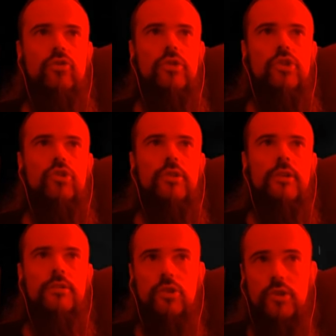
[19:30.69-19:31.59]

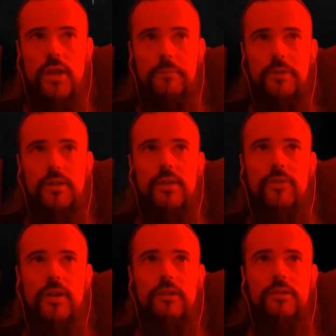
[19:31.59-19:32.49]
transition up and get
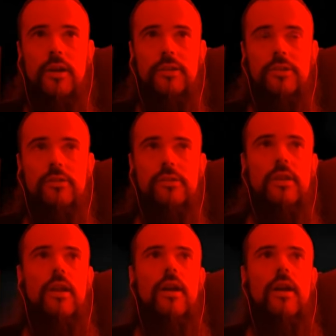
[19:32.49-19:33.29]
fatal toxins.